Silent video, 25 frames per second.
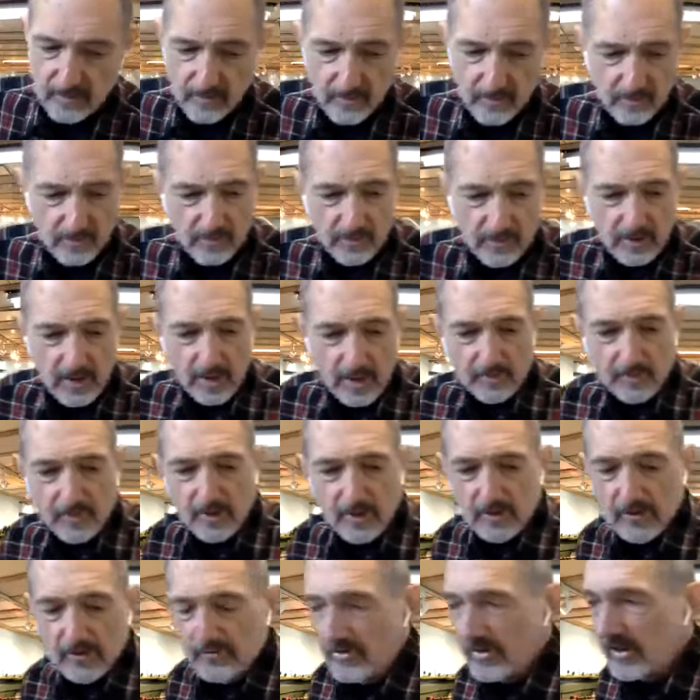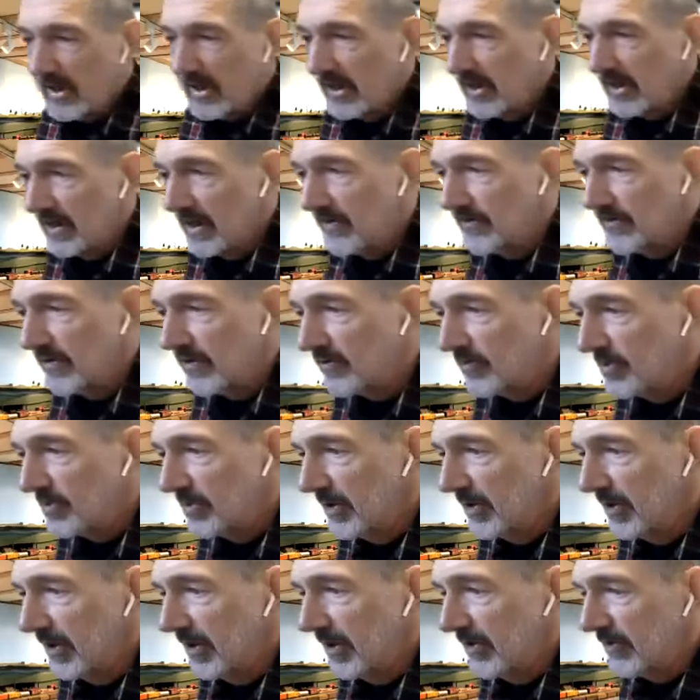the operators to get enough
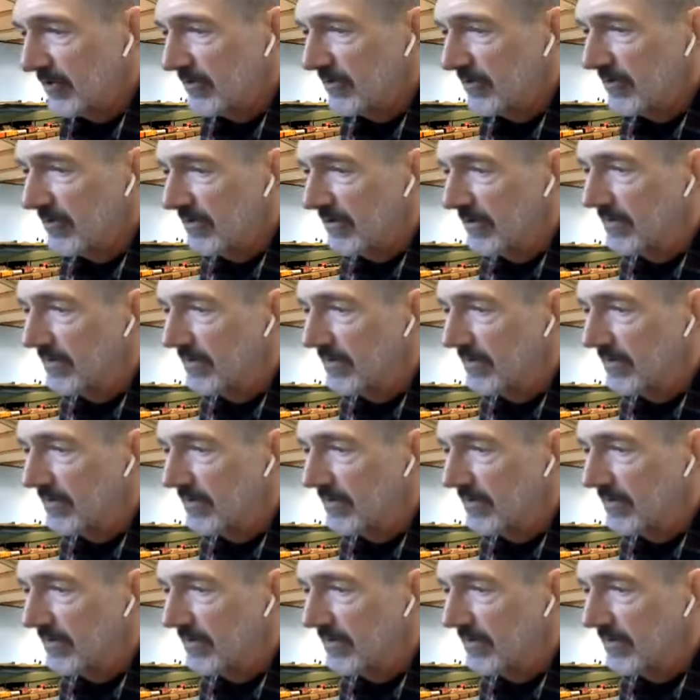experience.